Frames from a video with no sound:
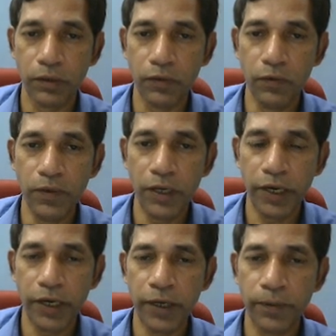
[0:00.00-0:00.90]
you will
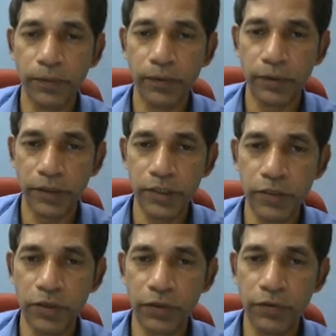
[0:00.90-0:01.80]
have, since
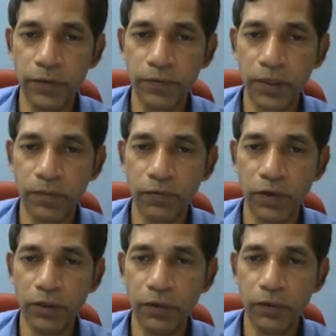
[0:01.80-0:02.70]
you are going from
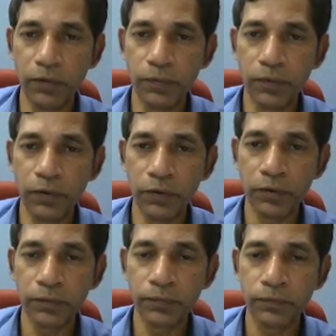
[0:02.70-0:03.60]
1 to
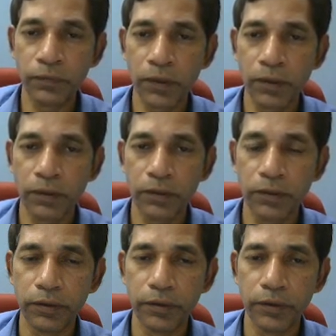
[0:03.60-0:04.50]
4,
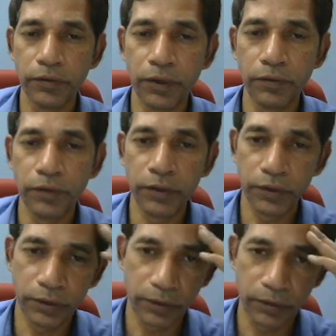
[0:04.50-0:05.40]
you are
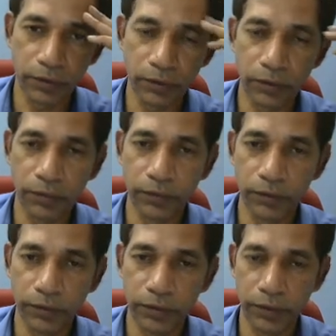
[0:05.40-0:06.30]
going
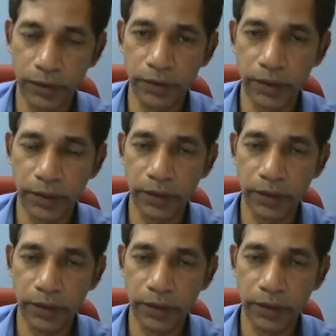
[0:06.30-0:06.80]
in